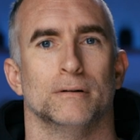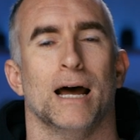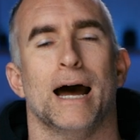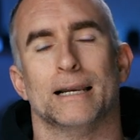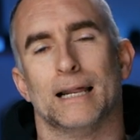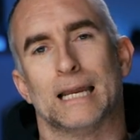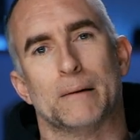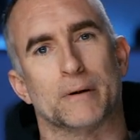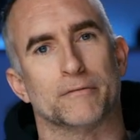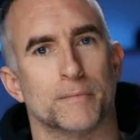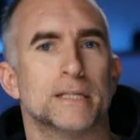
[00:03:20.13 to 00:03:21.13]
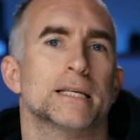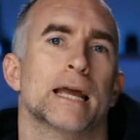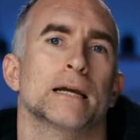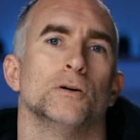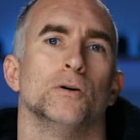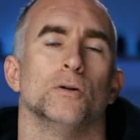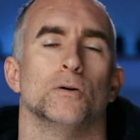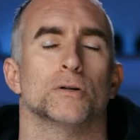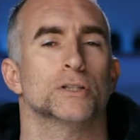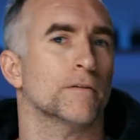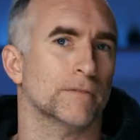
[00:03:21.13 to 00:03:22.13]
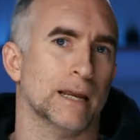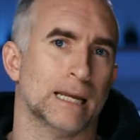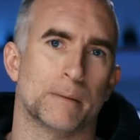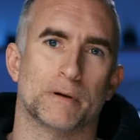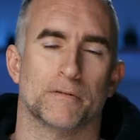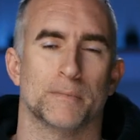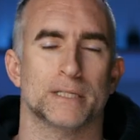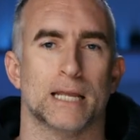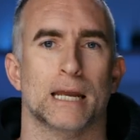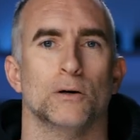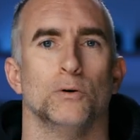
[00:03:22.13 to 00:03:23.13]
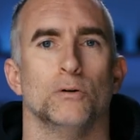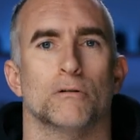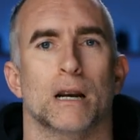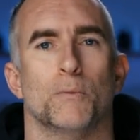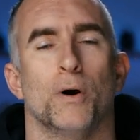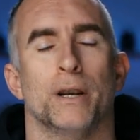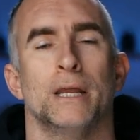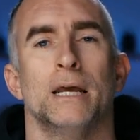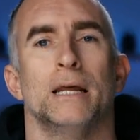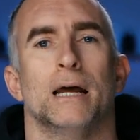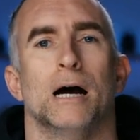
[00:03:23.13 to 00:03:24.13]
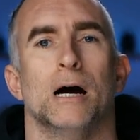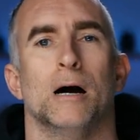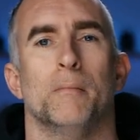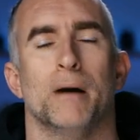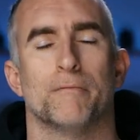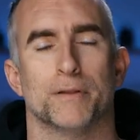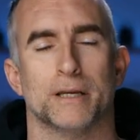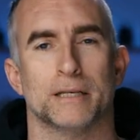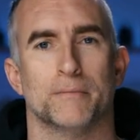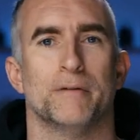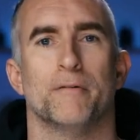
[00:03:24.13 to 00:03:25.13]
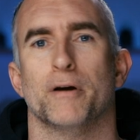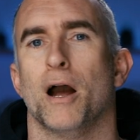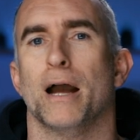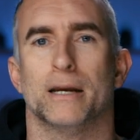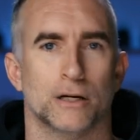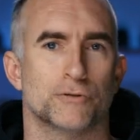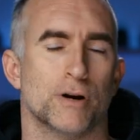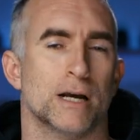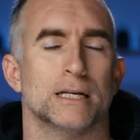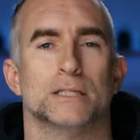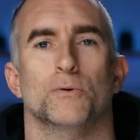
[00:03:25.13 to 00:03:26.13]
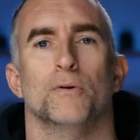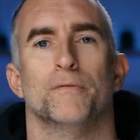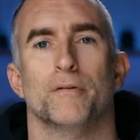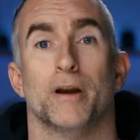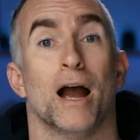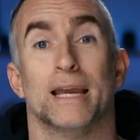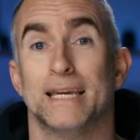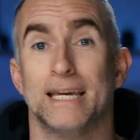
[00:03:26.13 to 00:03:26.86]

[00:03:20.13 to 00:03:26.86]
hard light coming from this angle or soft light coming from this angle, or I want everything to be very high contrast or very high